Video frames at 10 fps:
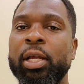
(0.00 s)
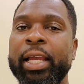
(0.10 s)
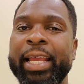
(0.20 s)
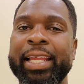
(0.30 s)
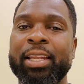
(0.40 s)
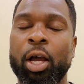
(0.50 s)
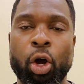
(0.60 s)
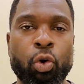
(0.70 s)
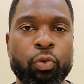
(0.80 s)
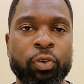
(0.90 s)
and
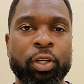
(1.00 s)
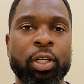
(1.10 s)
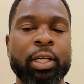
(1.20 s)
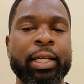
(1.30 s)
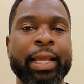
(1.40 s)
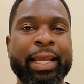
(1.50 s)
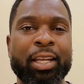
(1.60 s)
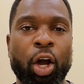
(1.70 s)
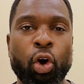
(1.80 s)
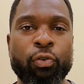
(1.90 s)
over and
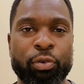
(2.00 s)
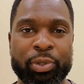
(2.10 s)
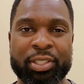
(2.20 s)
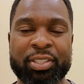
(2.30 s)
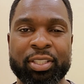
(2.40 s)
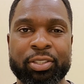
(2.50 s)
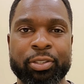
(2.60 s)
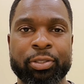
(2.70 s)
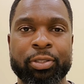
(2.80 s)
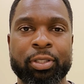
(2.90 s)
over with
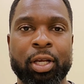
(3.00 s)
sisters.